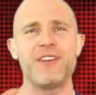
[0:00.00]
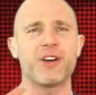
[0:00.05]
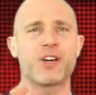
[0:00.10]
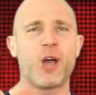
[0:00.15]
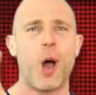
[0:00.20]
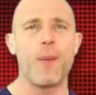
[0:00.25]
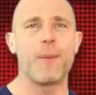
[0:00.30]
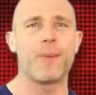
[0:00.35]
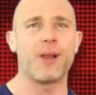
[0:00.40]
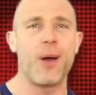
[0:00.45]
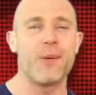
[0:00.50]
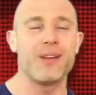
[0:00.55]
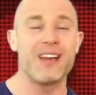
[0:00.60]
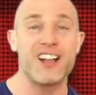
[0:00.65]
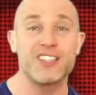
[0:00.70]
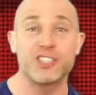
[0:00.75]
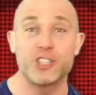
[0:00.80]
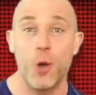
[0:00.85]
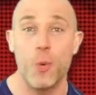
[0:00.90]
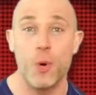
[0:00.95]
a comment below and let
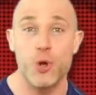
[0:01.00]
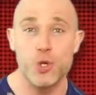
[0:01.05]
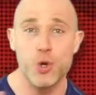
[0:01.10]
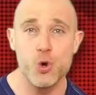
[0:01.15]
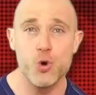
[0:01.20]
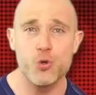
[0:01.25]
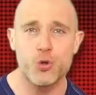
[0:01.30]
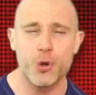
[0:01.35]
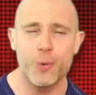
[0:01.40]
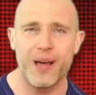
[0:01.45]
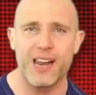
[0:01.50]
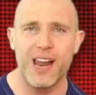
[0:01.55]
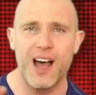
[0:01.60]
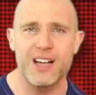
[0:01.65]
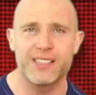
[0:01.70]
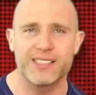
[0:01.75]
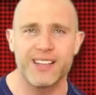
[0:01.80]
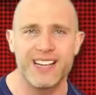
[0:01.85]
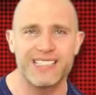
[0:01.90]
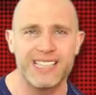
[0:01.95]
us know what you thought about
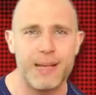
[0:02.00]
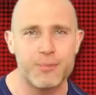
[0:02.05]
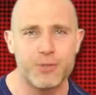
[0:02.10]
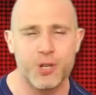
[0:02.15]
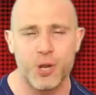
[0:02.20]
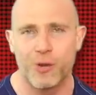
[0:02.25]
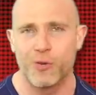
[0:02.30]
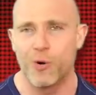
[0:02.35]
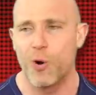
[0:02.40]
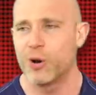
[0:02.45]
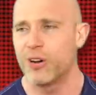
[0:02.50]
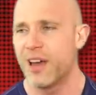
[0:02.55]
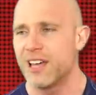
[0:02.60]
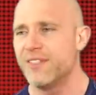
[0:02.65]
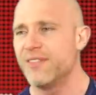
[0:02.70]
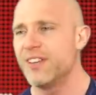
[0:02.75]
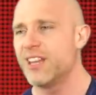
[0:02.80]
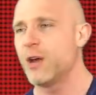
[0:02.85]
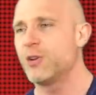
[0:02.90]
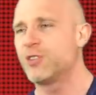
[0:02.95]
last night's episode of Raw. Like the
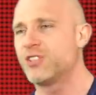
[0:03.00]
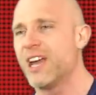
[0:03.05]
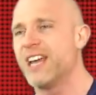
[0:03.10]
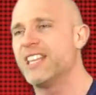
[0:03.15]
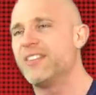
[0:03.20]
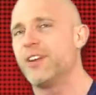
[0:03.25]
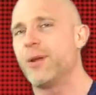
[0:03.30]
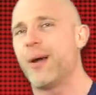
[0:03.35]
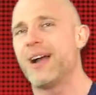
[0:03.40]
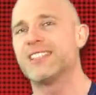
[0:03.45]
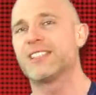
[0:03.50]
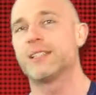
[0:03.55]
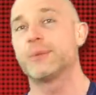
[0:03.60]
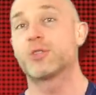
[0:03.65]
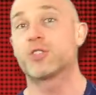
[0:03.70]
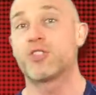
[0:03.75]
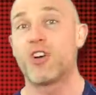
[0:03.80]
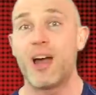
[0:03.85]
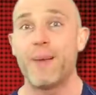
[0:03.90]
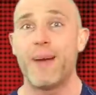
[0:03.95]
video, share the video, and
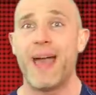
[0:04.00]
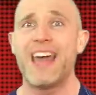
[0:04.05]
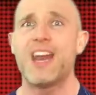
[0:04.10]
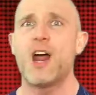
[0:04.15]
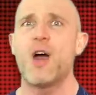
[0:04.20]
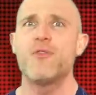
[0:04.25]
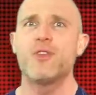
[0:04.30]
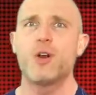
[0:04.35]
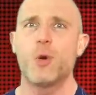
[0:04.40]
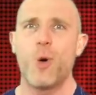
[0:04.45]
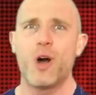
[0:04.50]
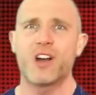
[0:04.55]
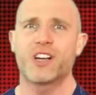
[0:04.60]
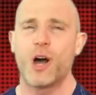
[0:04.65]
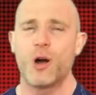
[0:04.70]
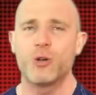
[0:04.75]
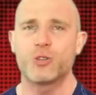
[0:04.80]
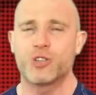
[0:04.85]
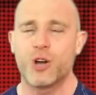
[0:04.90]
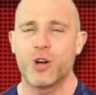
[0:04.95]
subscribe. Head over to
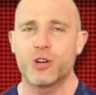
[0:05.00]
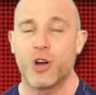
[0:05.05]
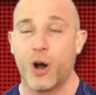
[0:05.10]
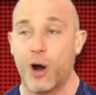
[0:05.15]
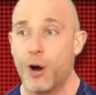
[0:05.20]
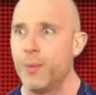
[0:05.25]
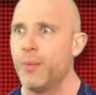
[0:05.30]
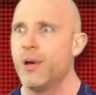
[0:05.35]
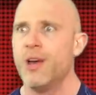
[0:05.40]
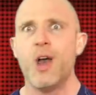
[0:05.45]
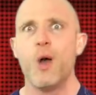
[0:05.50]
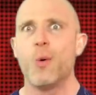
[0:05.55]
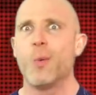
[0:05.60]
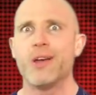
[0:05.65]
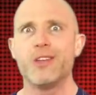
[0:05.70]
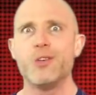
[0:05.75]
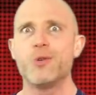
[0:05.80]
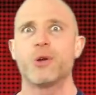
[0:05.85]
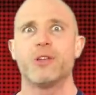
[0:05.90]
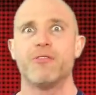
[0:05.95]
WhatCulture.com where
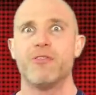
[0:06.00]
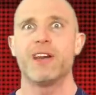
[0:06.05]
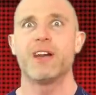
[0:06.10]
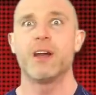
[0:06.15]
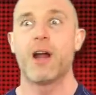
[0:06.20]
you can read an